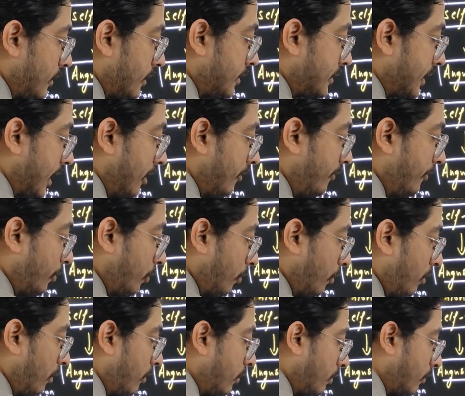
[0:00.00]

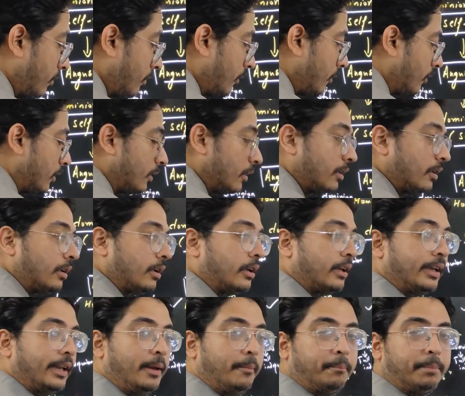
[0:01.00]
self-rule.
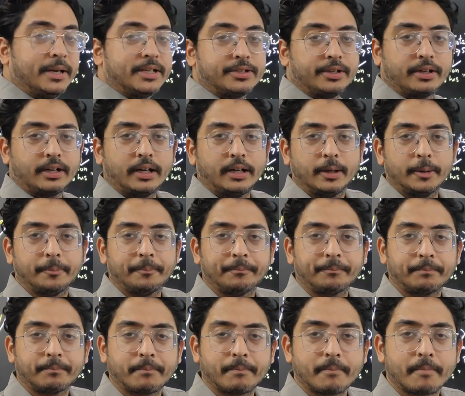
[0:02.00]
Implicitly,
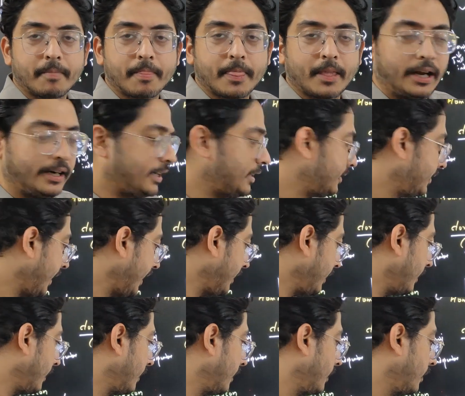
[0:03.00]
it is
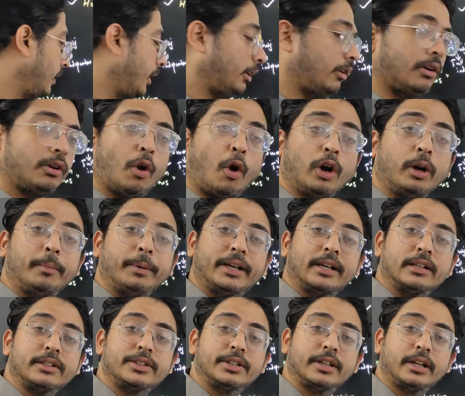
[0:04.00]
saying it will not be
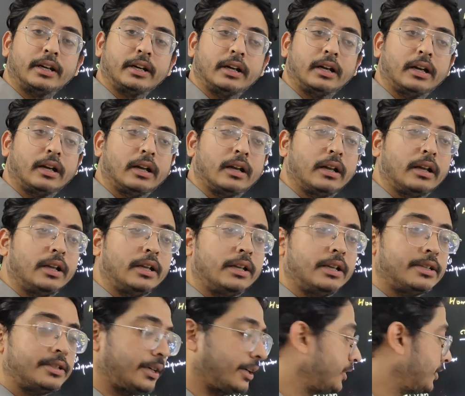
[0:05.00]
considered
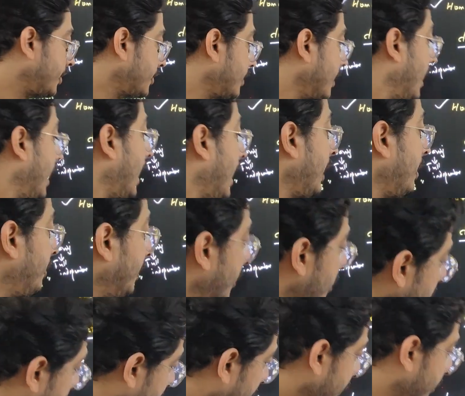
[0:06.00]
seditious. And
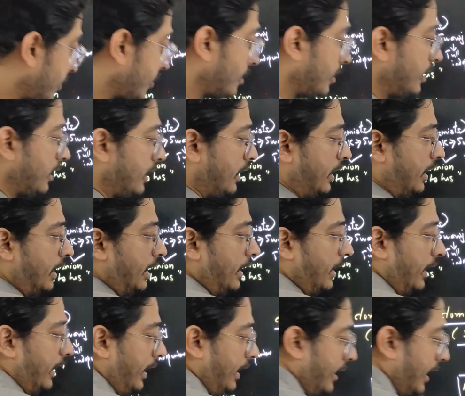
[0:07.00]
because of this,
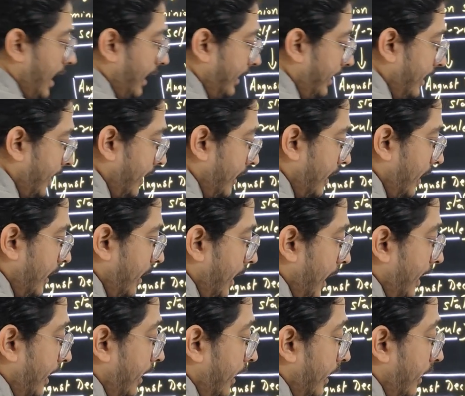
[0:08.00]
in
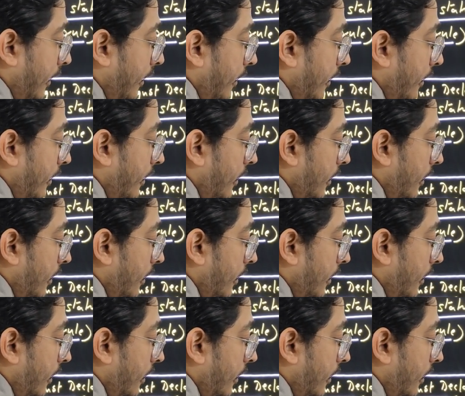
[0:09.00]
1919,